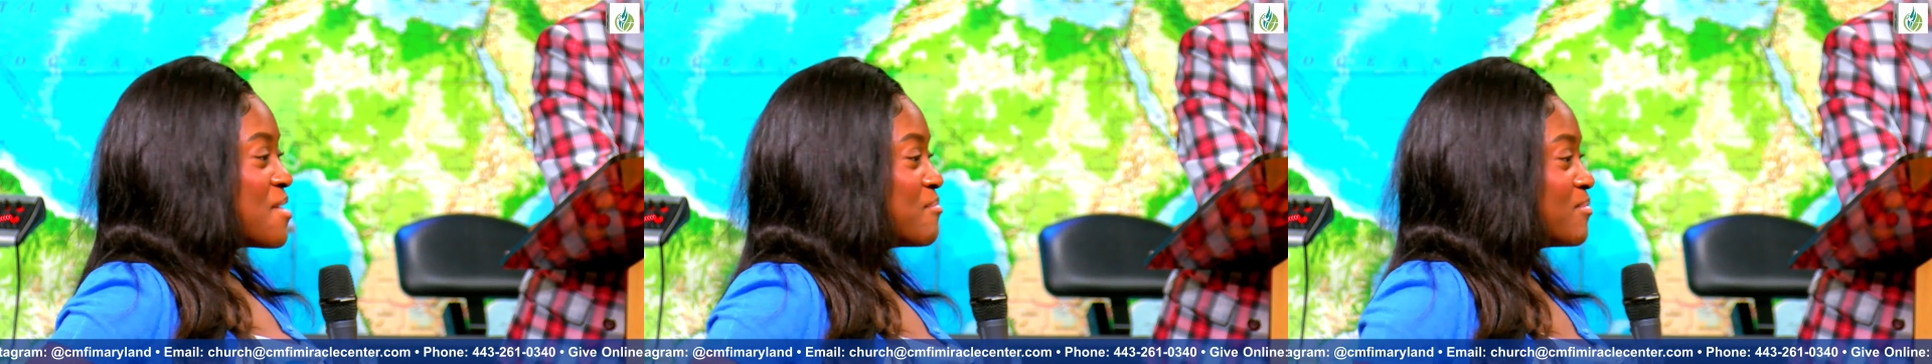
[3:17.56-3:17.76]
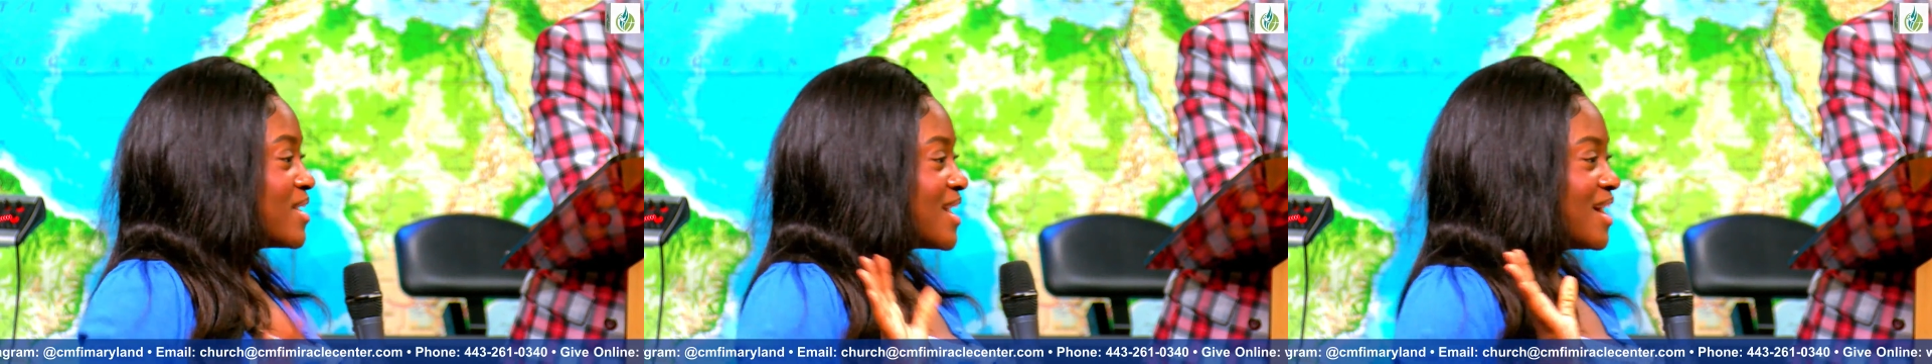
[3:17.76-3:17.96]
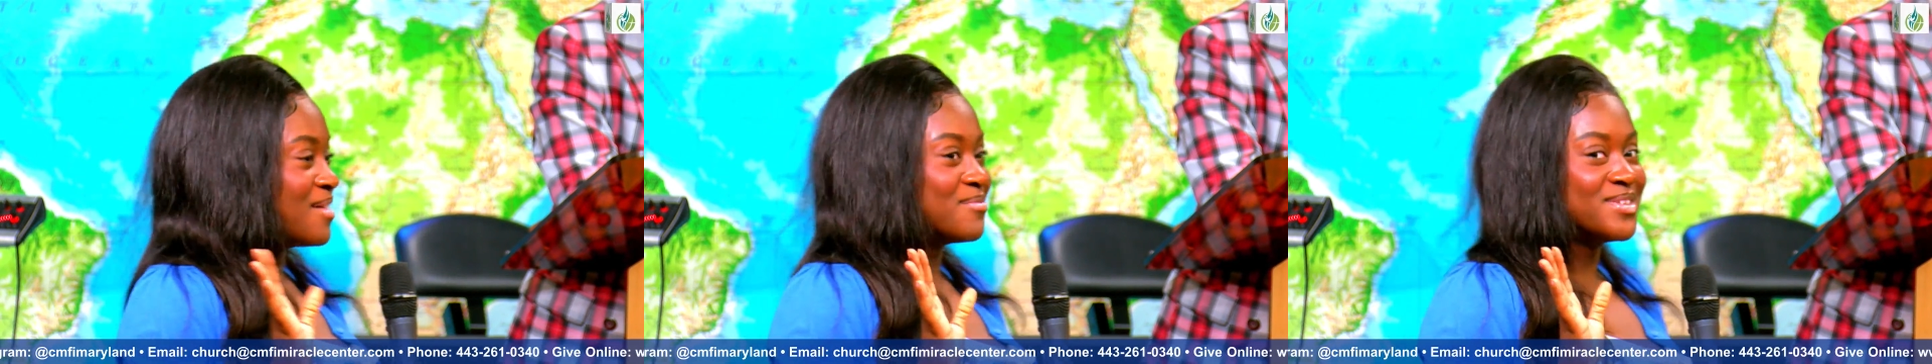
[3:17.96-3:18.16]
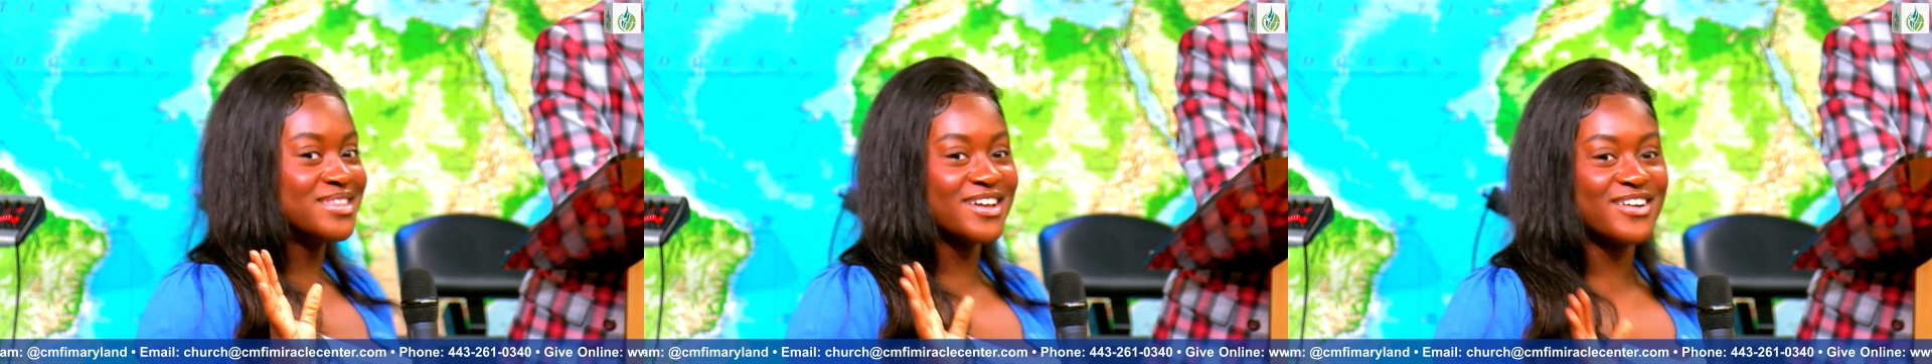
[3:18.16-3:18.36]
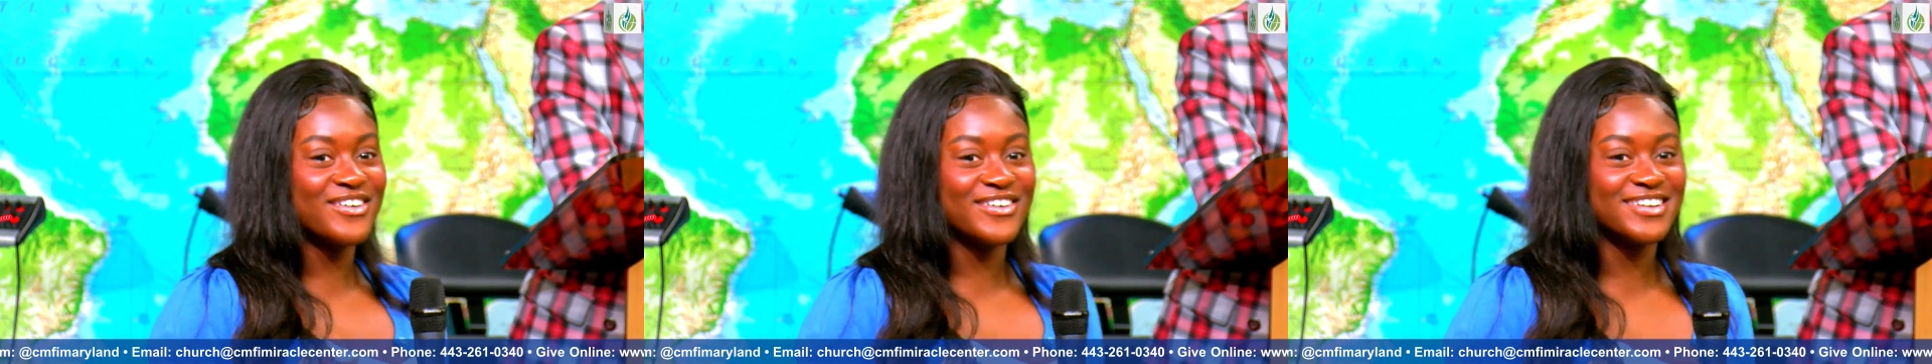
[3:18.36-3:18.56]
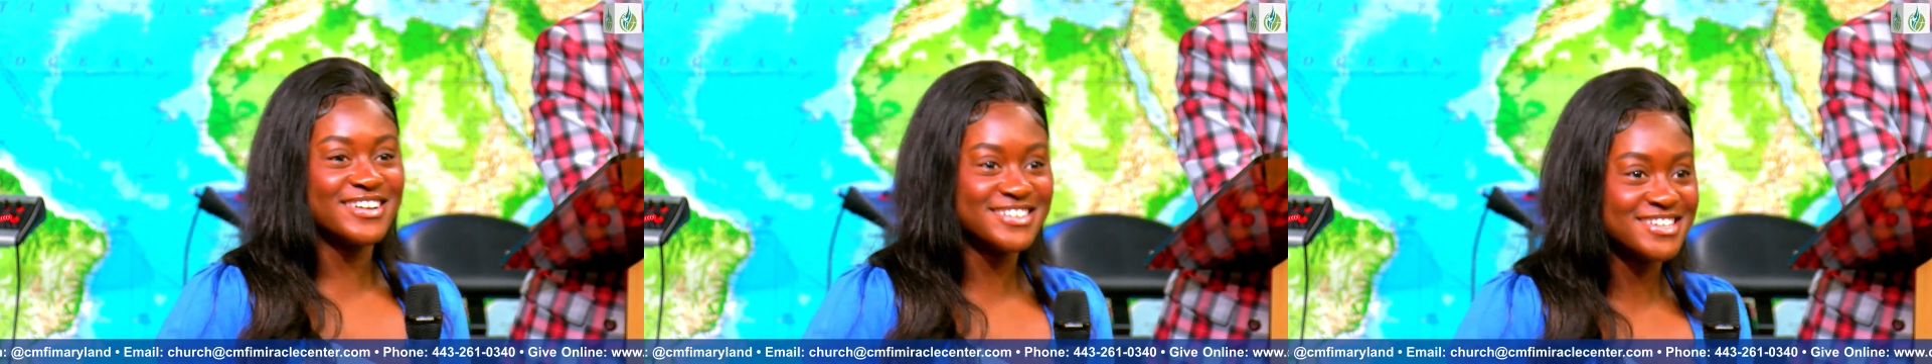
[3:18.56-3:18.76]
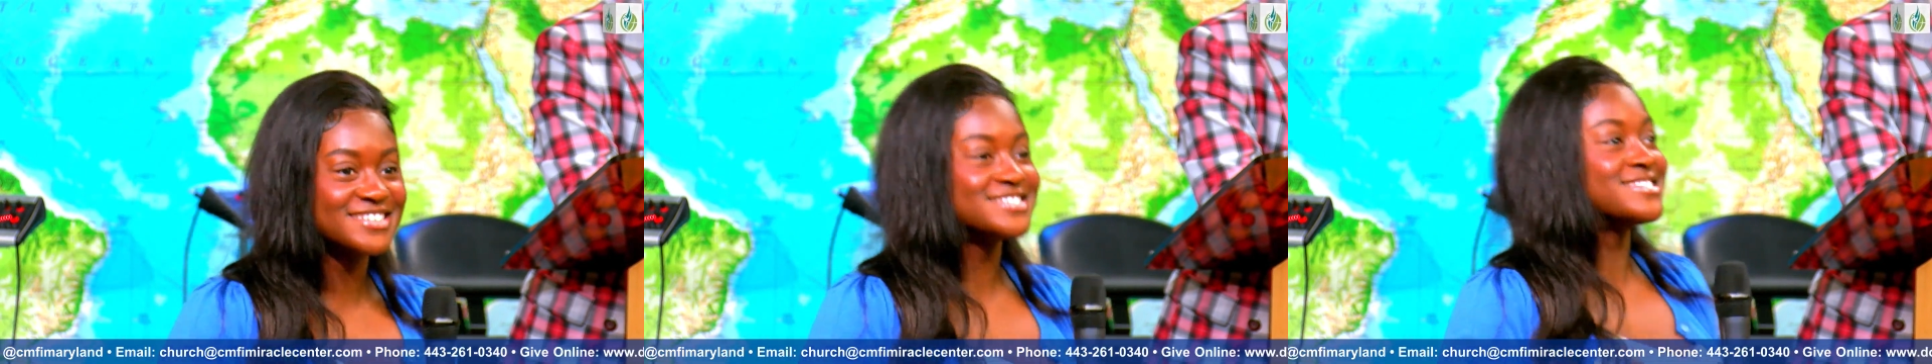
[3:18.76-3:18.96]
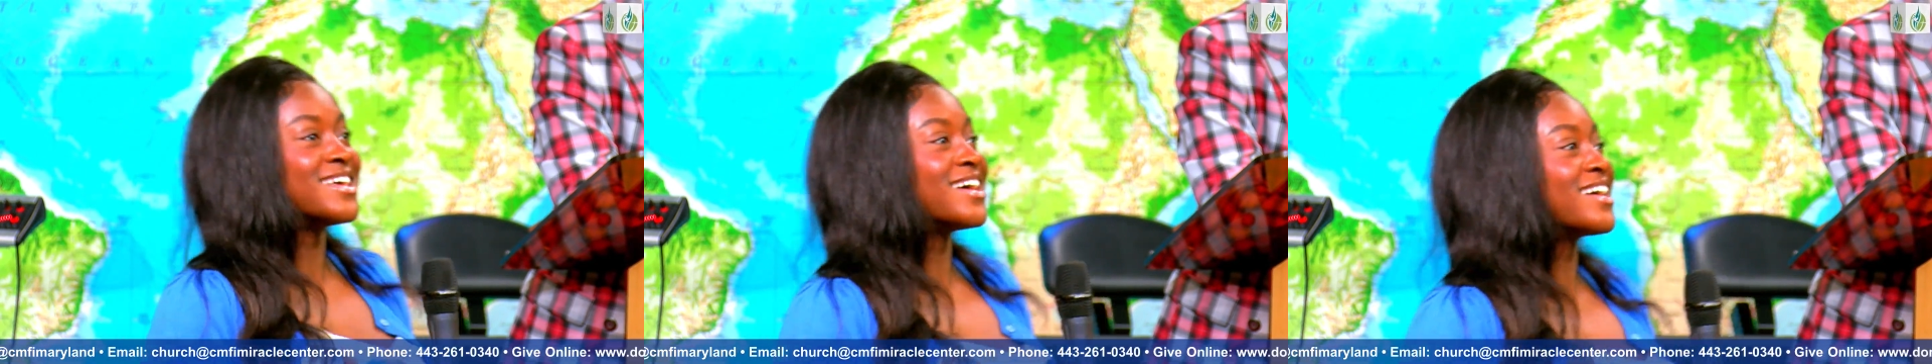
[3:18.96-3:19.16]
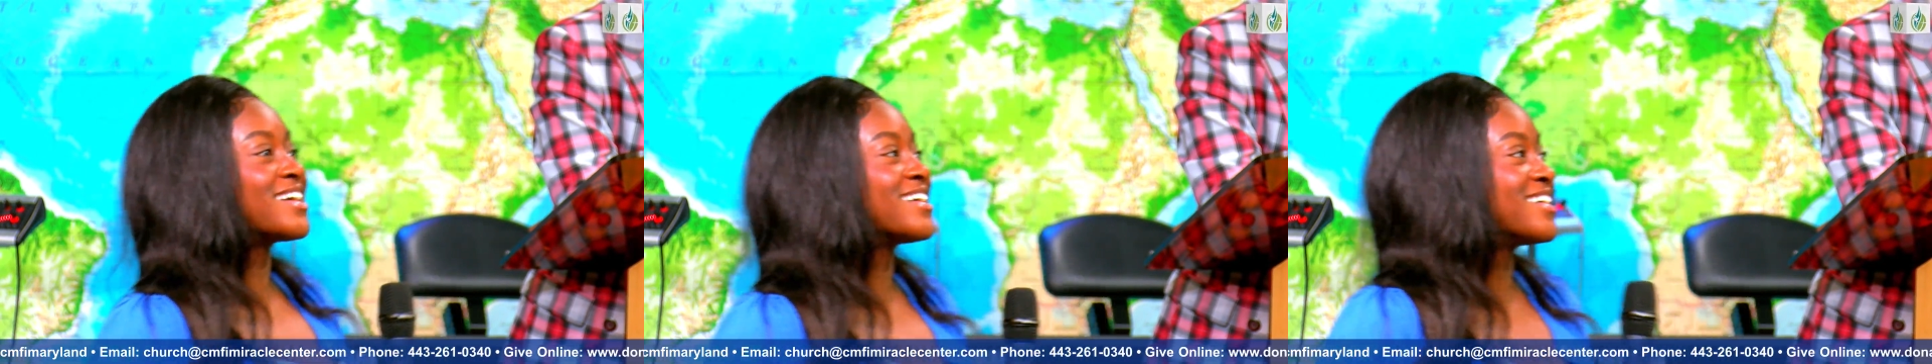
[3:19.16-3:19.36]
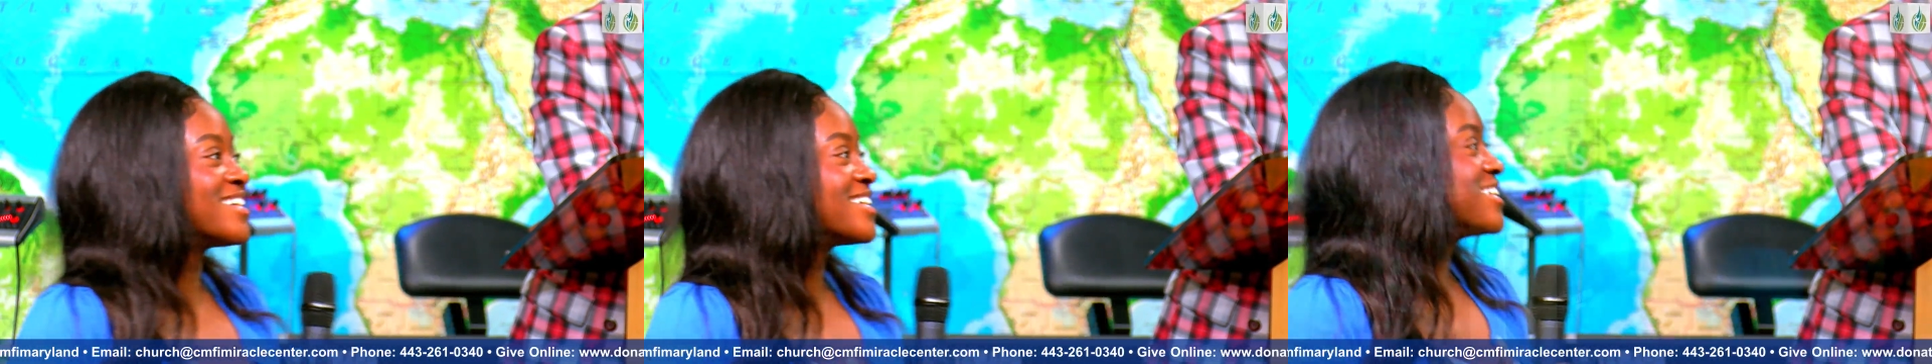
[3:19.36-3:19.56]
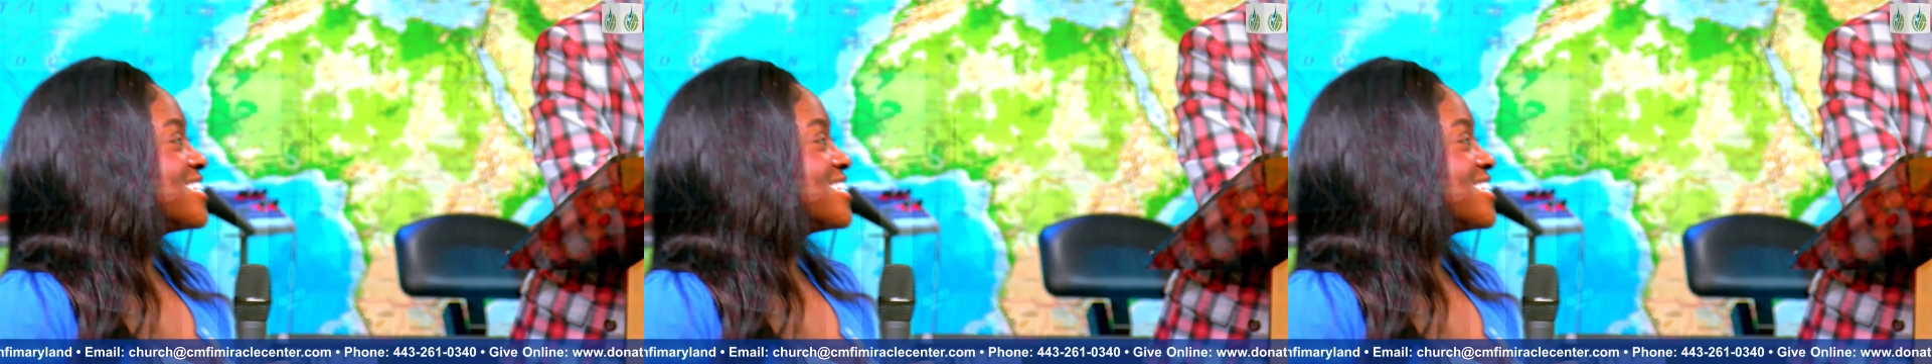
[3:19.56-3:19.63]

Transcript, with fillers: me, I'm in the corner just like